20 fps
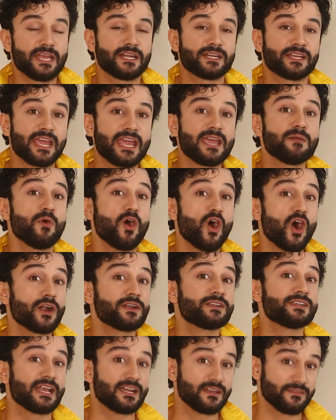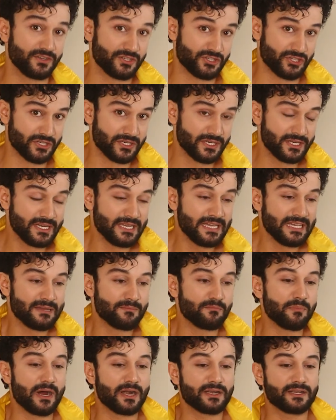it, came on television
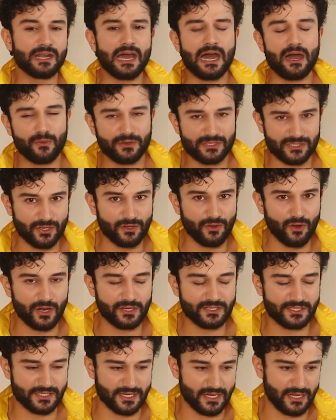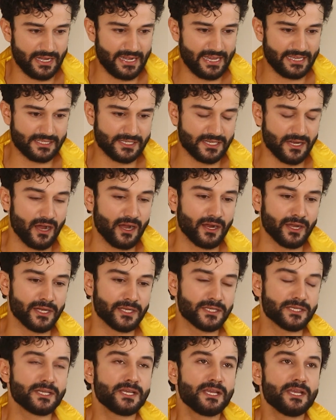but now it's on hotstar as
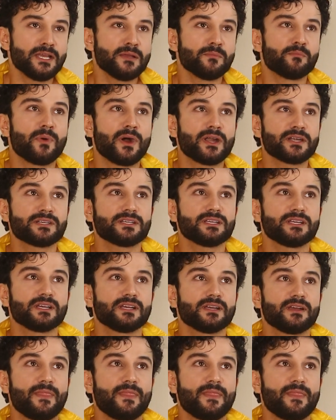target but